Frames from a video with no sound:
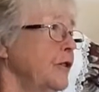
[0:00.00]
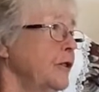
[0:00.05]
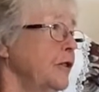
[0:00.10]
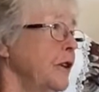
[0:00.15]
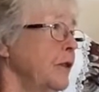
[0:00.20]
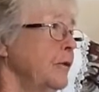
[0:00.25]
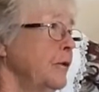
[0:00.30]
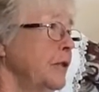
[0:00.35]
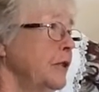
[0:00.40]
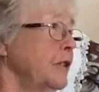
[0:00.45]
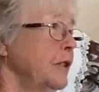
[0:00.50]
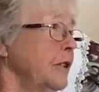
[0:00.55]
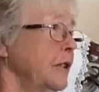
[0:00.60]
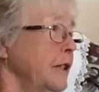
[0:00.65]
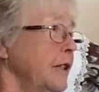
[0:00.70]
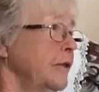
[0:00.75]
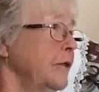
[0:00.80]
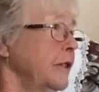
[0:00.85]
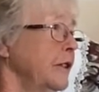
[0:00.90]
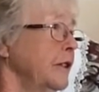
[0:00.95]
They were
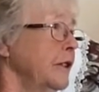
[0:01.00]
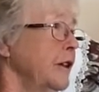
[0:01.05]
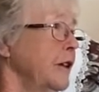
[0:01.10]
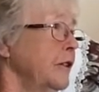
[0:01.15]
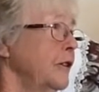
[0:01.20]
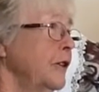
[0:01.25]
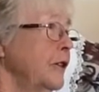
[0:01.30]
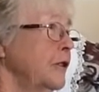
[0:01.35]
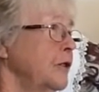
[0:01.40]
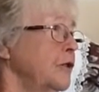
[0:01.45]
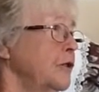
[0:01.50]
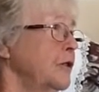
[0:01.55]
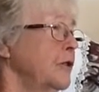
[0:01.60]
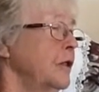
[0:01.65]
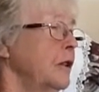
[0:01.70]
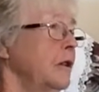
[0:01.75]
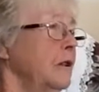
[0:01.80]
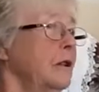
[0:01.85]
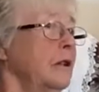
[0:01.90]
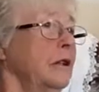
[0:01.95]
delivered on a
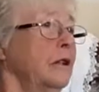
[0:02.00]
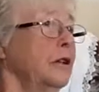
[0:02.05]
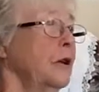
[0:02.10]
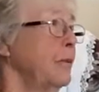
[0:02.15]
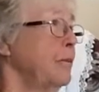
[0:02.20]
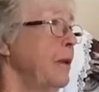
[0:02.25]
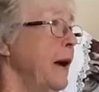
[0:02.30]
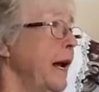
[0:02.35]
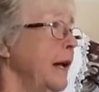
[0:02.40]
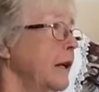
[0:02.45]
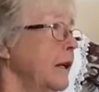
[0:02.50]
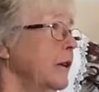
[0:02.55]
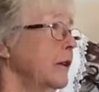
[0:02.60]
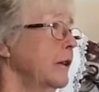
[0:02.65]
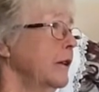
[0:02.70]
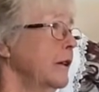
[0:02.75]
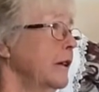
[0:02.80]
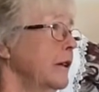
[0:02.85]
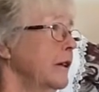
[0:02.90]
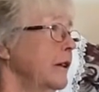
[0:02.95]
pallet.
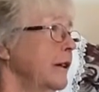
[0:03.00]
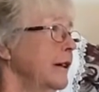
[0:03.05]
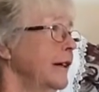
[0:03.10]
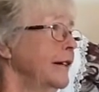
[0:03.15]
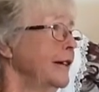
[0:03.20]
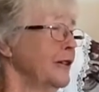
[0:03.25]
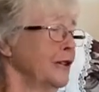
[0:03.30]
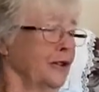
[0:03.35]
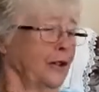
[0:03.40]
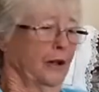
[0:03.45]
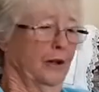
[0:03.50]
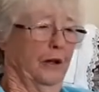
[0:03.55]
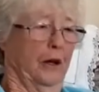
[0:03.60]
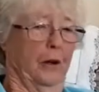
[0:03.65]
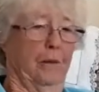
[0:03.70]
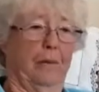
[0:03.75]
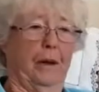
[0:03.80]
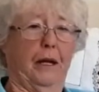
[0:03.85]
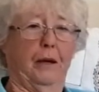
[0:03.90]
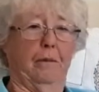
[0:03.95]
So a
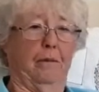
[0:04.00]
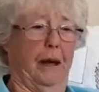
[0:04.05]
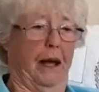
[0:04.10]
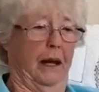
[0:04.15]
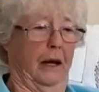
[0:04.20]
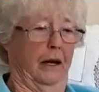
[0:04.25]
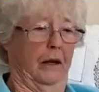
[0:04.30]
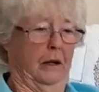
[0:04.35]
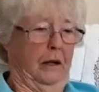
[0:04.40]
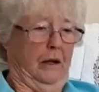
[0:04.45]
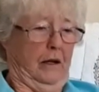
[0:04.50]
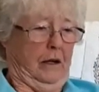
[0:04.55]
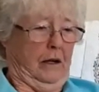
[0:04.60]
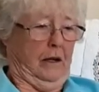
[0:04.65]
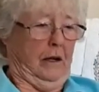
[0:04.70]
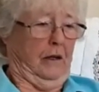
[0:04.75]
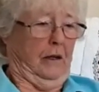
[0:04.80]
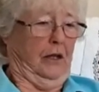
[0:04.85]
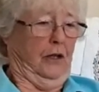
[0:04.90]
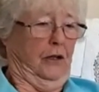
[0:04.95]
big pallet
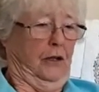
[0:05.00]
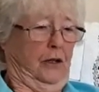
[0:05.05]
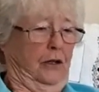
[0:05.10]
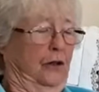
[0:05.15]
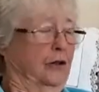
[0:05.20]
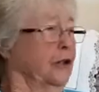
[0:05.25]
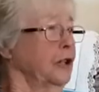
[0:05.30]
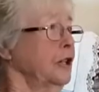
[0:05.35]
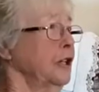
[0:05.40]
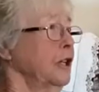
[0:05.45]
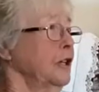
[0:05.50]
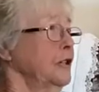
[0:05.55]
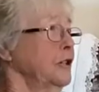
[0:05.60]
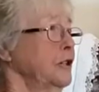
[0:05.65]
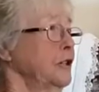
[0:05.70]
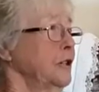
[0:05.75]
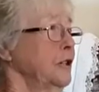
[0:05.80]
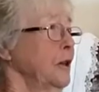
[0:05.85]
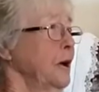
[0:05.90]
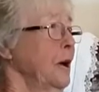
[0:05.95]
and these 30 kits
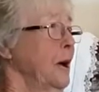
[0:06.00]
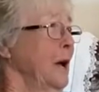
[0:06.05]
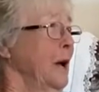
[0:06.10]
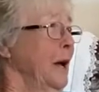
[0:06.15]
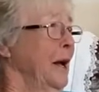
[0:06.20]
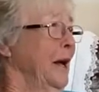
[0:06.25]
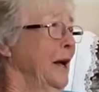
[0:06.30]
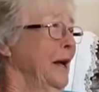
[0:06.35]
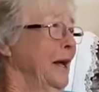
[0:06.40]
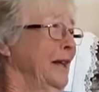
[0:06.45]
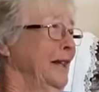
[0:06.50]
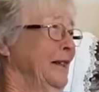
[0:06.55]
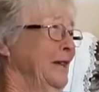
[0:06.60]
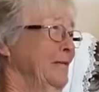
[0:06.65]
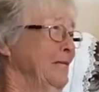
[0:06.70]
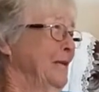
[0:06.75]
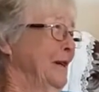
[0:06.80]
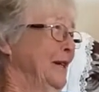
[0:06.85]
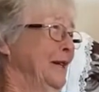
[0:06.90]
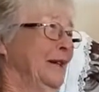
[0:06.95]
in the
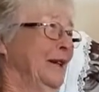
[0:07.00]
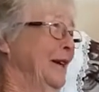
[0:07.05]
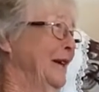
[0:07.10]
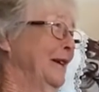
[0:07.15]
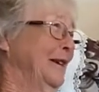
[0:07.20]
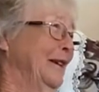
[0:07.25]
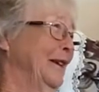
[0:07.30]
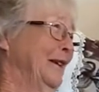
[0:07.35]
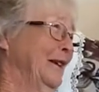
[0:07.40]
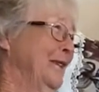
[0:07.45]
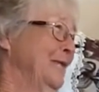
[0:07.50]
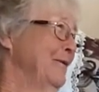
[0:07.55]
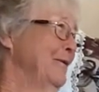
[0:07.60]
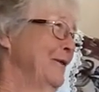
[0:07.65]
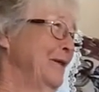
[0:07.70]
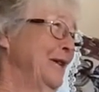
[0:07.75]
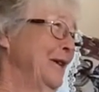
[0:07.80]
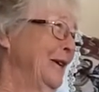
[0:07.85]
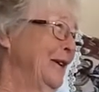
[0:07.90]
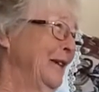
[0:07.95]
middle. I don't know
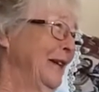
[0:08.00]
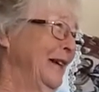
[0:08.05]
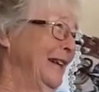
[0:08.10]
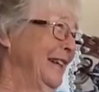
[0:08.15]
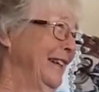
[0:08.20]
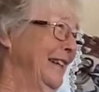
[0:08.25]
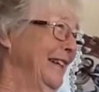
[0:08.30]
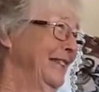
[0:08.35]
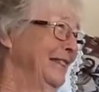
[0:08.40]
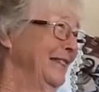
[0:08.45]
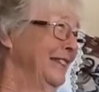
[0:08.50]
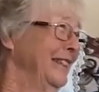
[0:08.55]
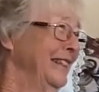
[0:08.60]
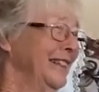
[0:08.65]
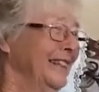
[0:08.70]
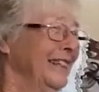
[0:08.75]
why that happened.